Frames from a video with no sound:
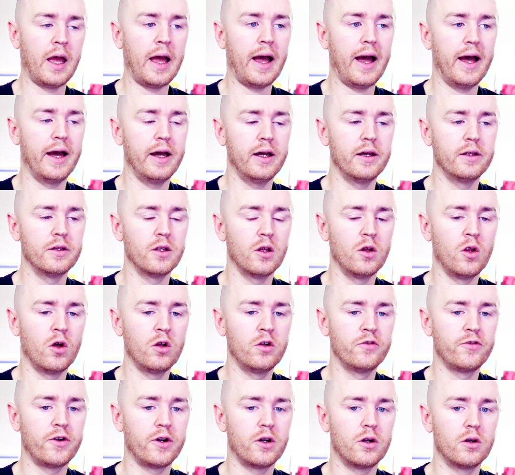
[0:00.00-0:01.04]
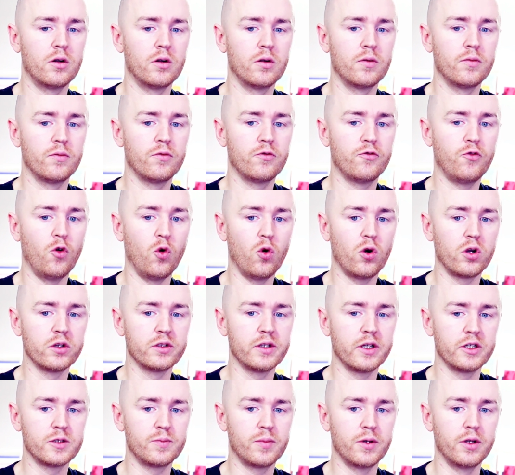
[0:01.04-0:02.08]
And a lot of our focus
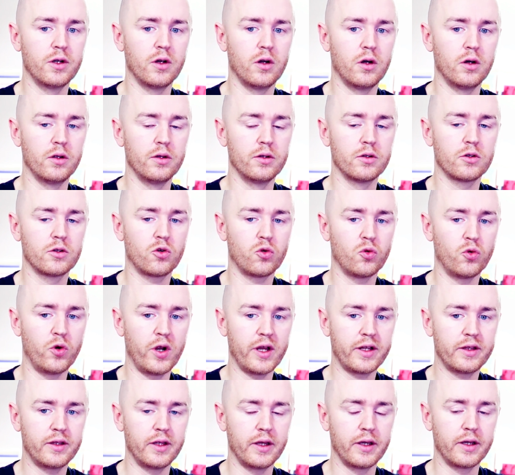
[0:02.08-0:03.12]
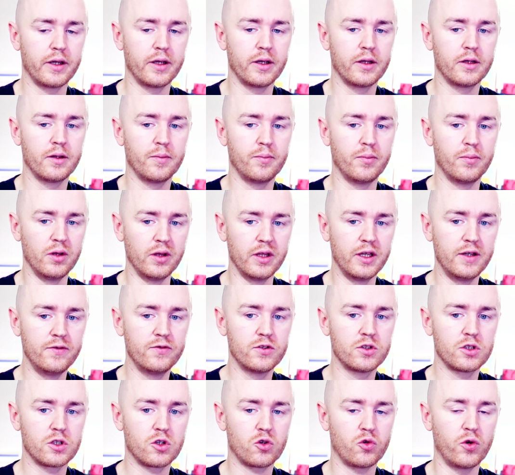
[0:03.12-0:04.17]
has been on correcting
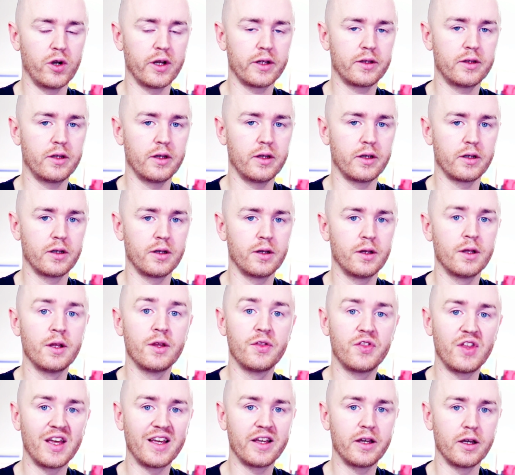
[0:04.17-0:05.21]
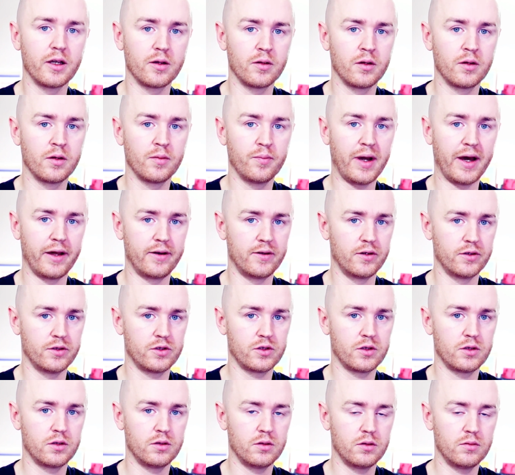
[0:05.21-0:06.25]
beliefs, correcting thinking
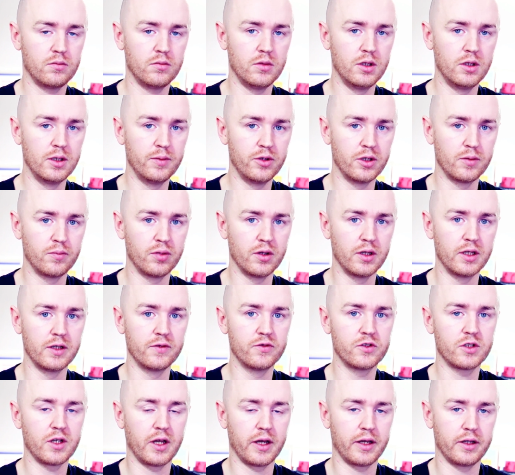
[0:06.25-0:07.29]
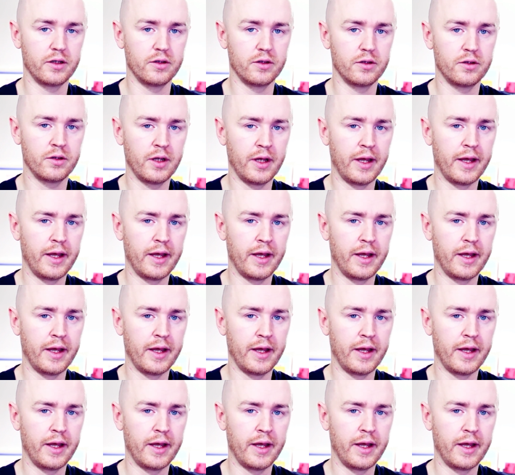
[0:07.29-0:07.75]
patterns, limiting beliefs and